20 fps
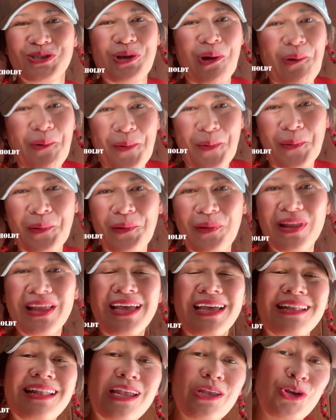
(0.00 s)
so cool
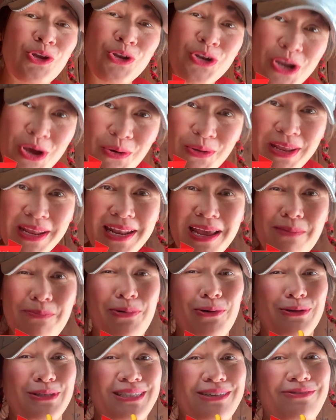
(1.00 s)
that you know that I
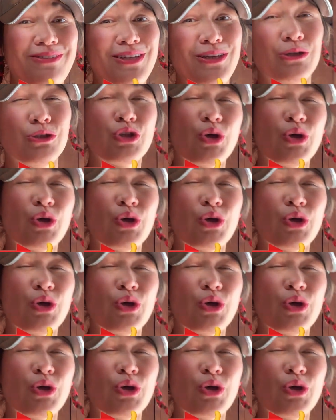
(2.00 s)
post a video.